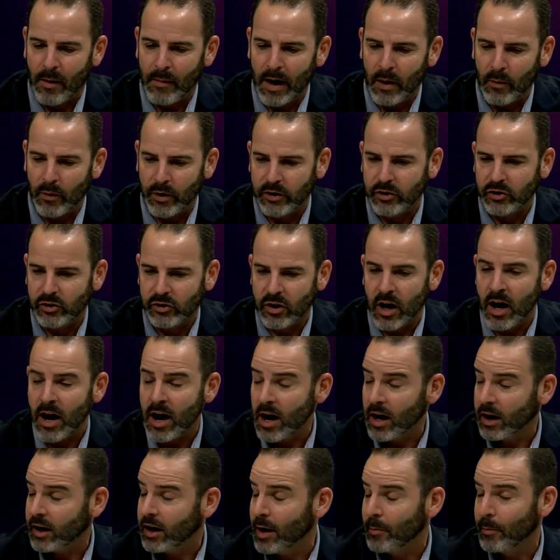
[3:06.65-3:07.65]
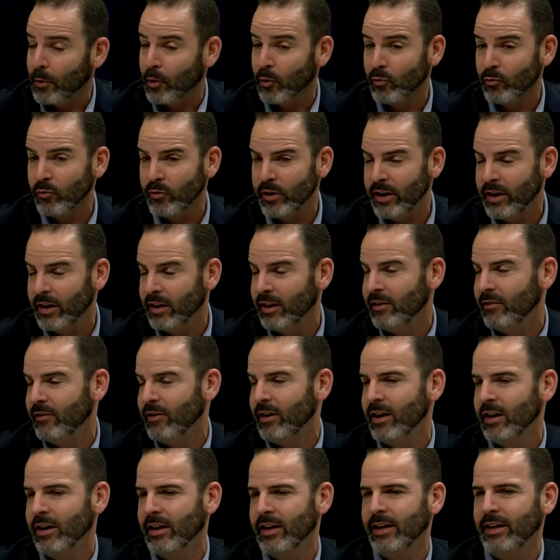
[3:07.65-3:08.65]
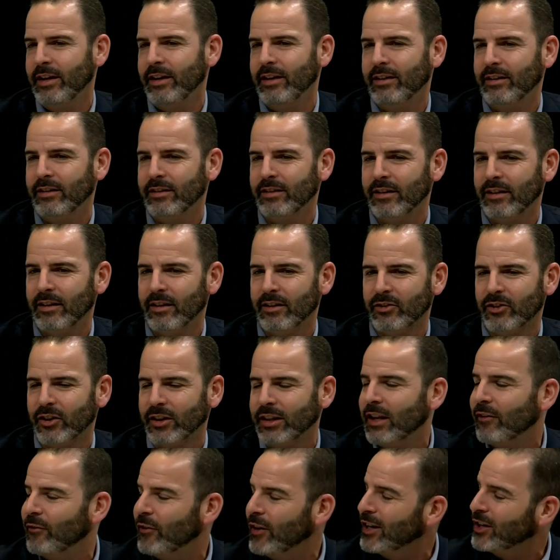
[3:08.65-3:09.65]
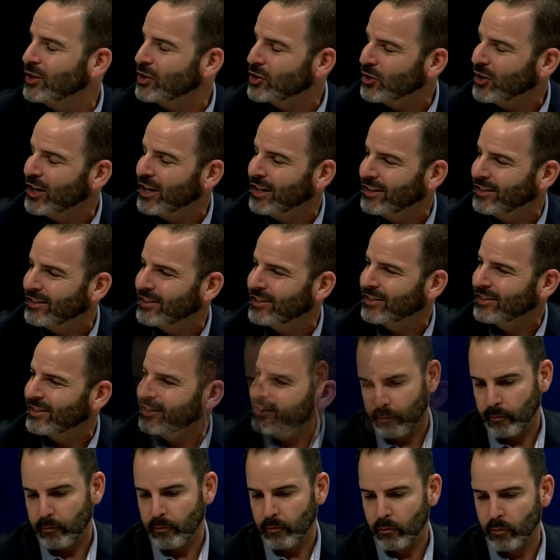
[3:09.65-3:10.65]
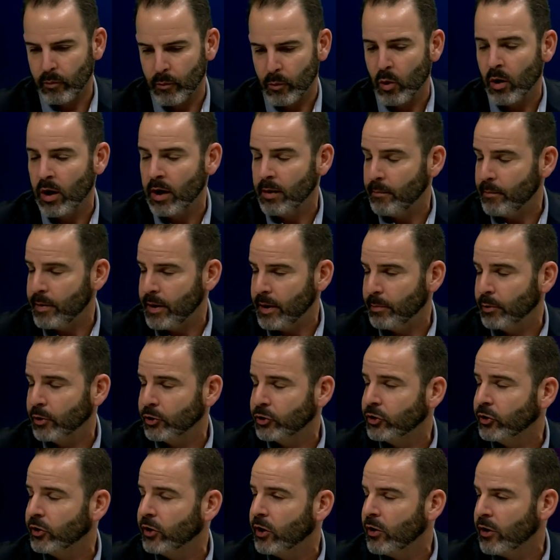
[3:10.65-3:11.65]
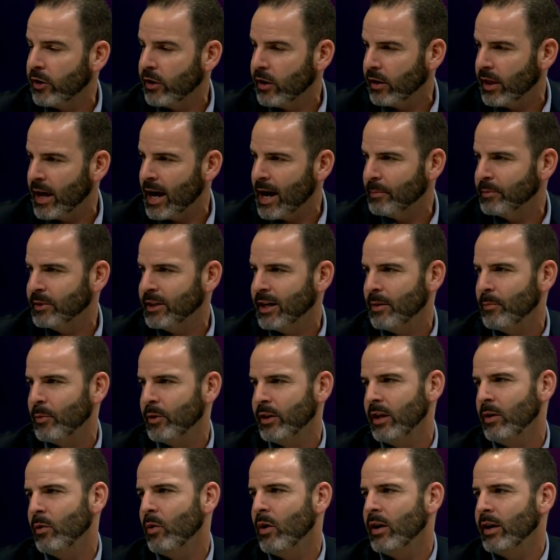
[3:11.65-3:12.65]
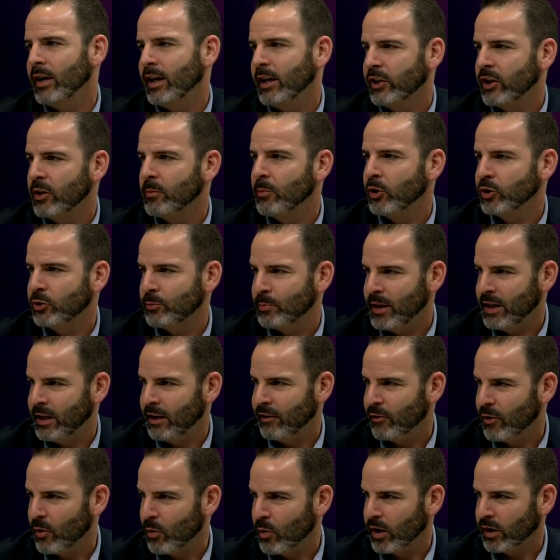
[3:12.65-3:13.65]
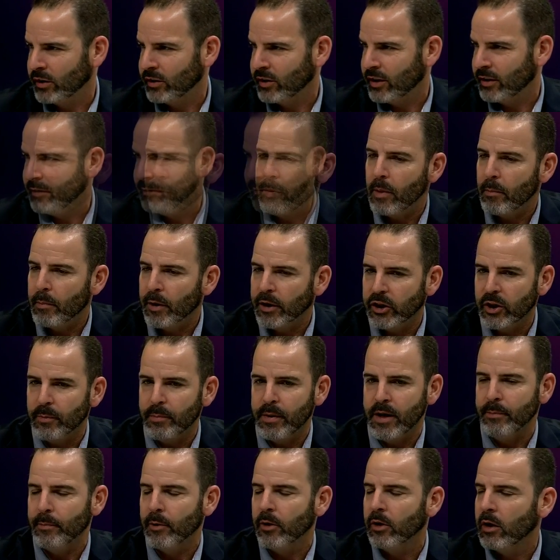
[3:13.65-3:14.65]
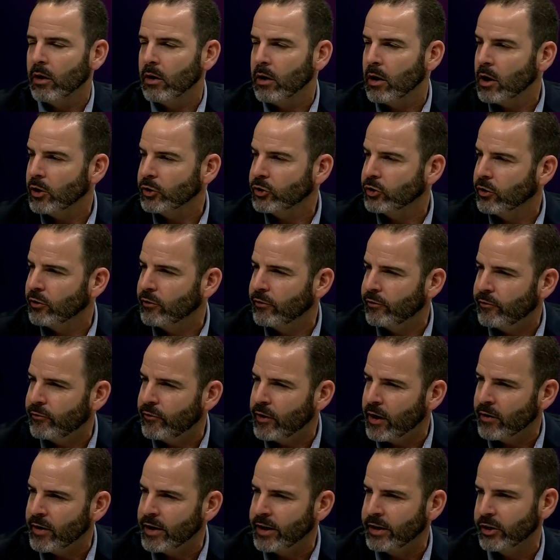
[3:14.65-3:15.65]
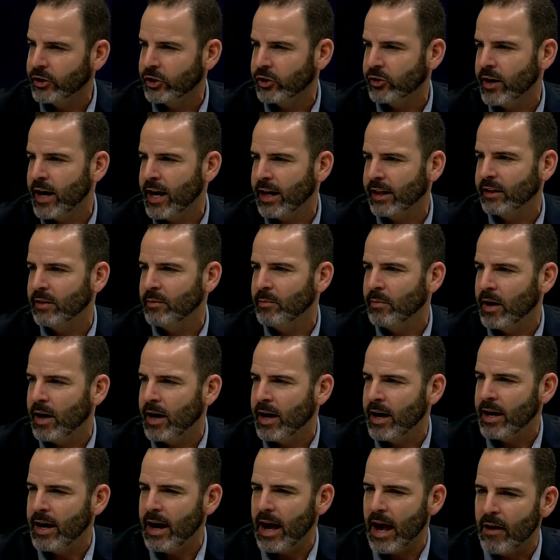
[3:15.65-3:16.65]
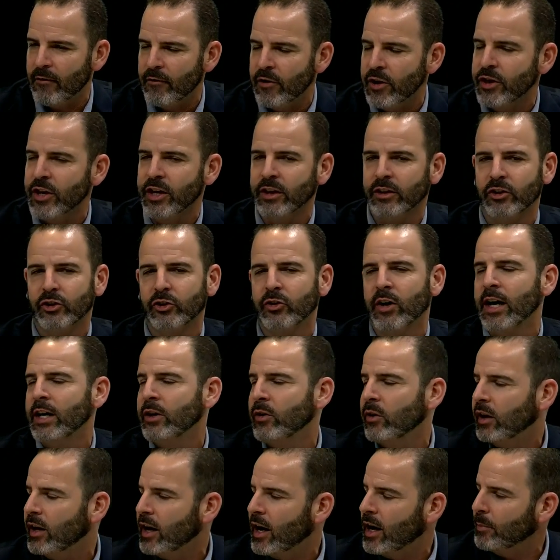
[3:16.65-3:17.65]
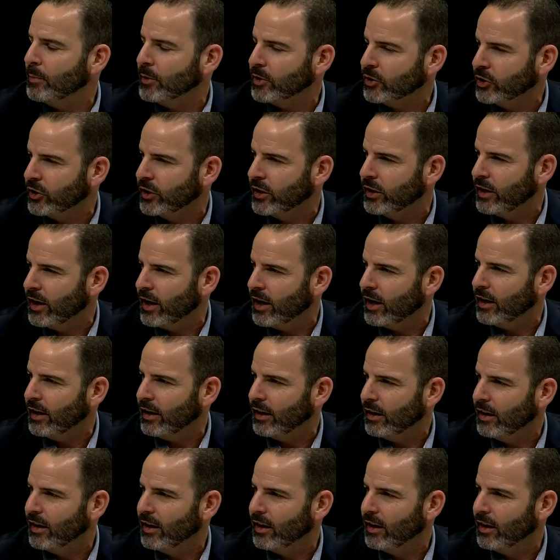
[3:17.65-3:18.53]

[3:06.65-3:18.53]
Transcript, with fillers: And we saw a couple really, really significant trends. Number one, people still go to their laptop when they want to get their most meaningful work done. But the people are also very distracted by everything they're trying to accomplish in a day.